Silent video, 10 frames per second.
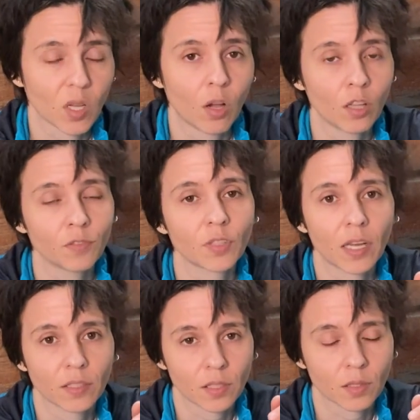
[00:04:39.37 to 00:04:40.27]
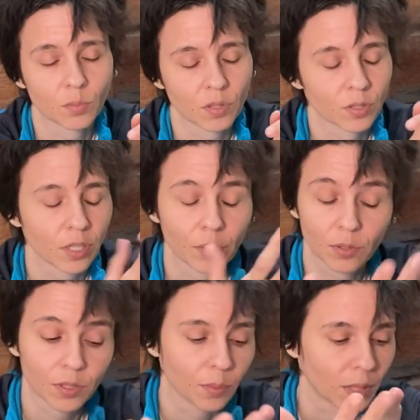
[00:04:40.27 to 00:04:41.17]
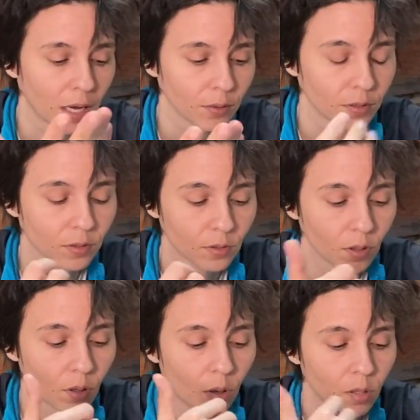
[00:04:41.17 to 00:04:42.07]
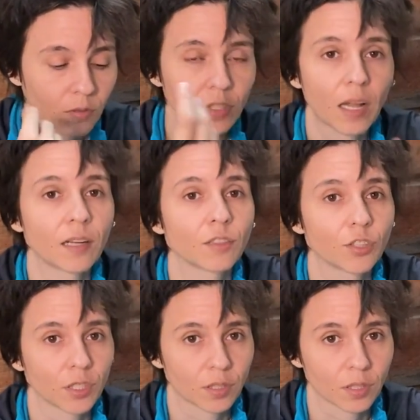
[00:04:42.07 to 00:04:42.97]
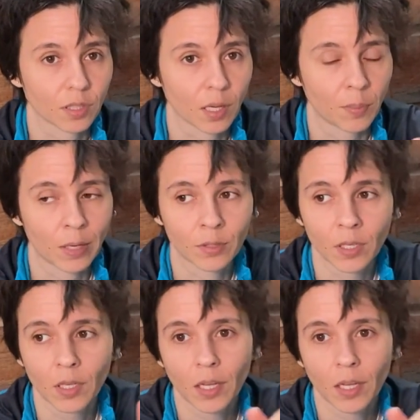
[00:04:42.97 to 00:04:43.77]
all of that is going to burst out somehow. The all of that energy is going to come out.